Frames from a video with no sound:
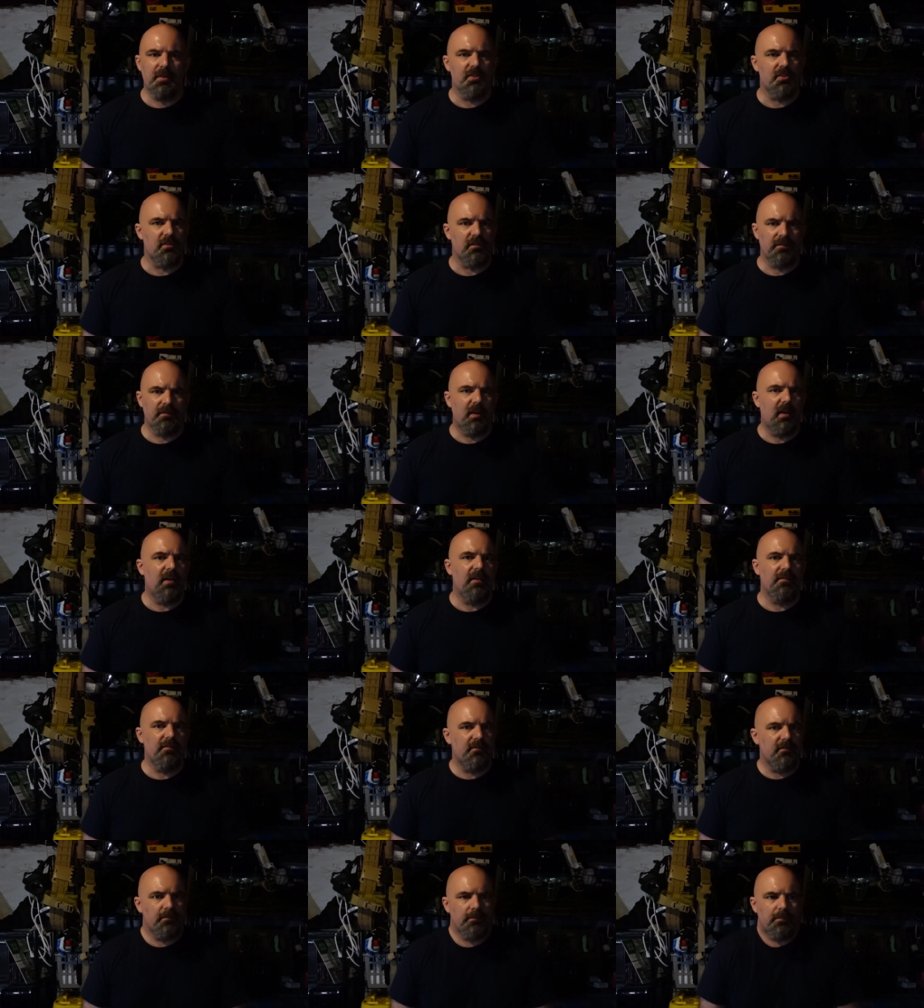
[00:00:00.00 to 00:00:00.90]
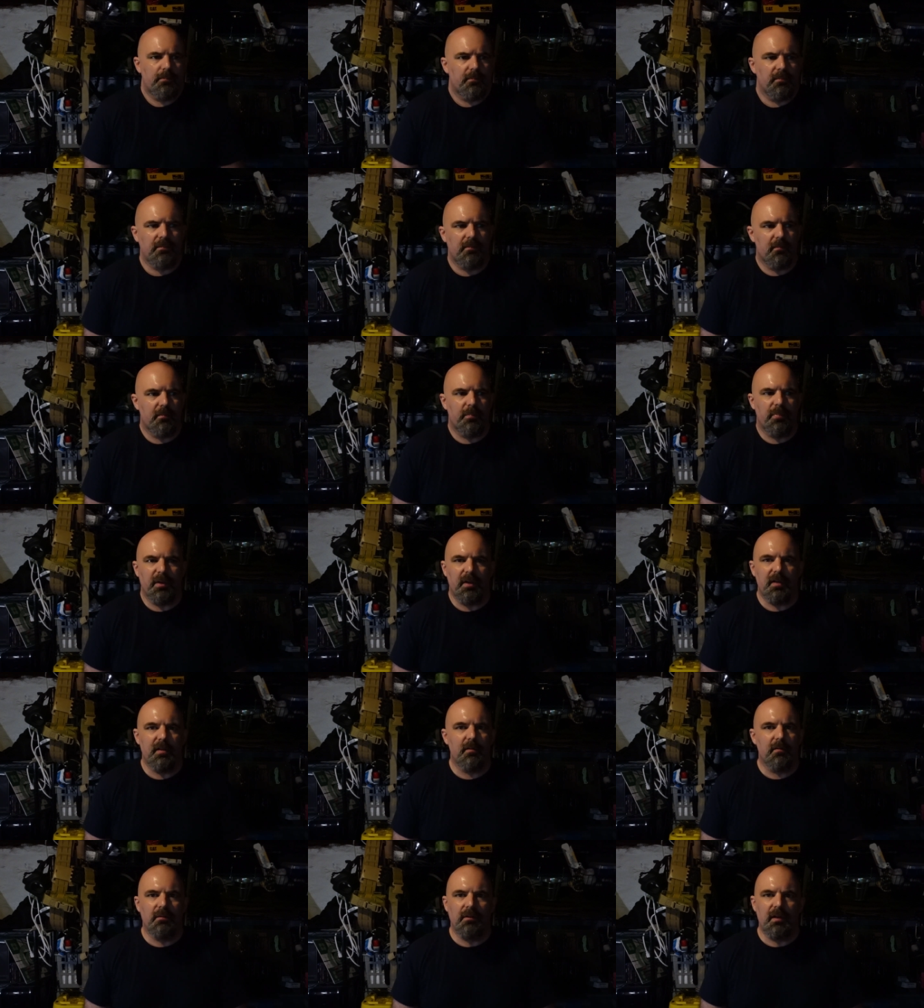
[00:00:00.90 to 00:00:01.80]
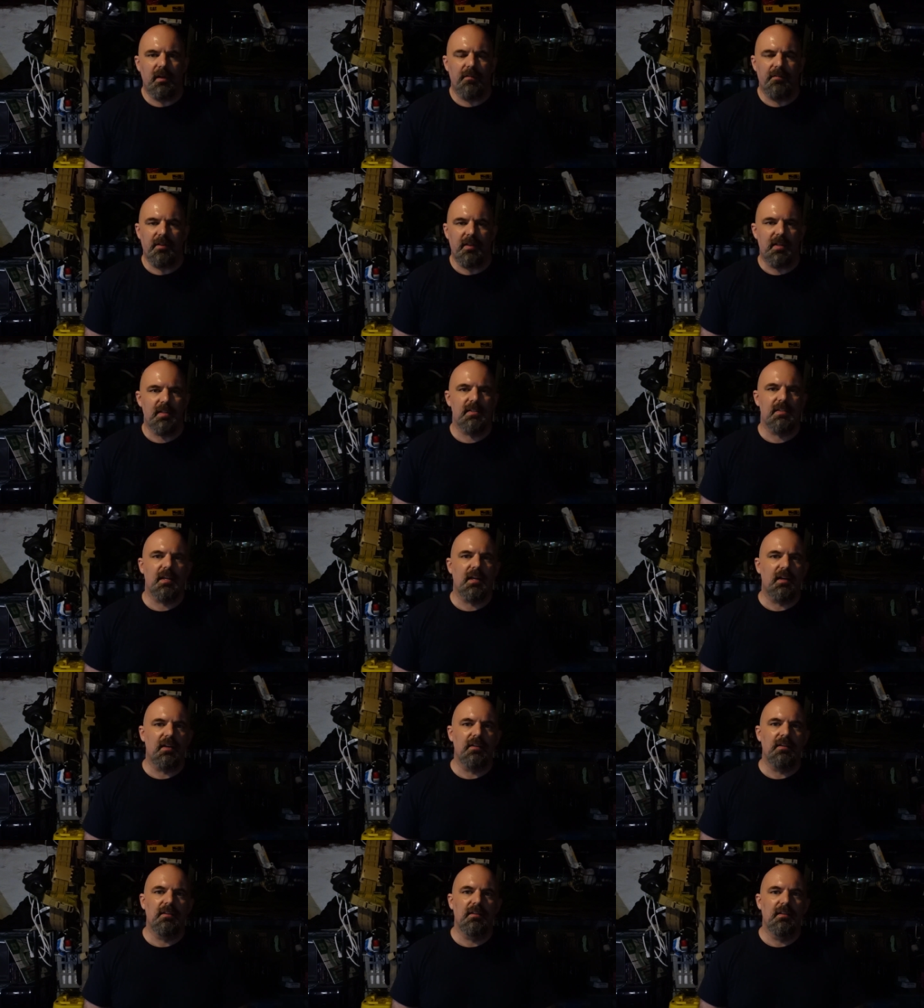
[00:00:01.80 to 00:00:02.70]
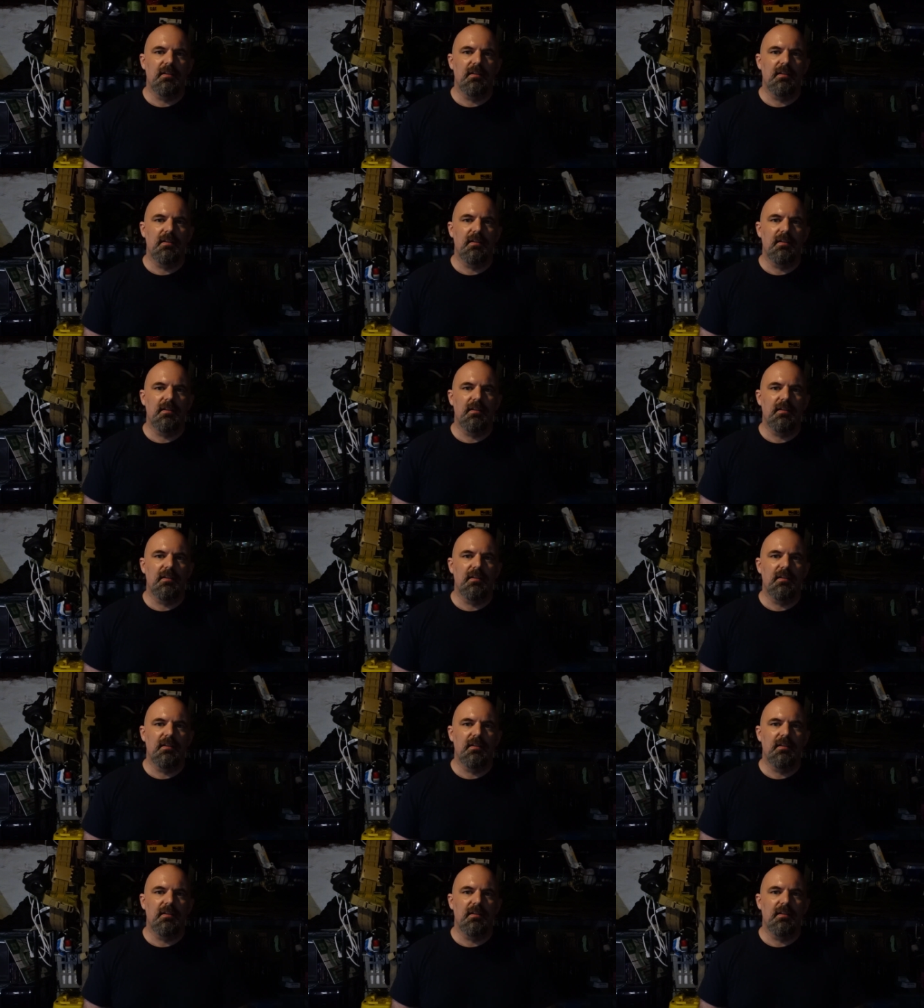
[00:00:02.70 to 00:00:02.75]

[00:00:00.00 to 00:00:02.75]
survive. But whatever, that's not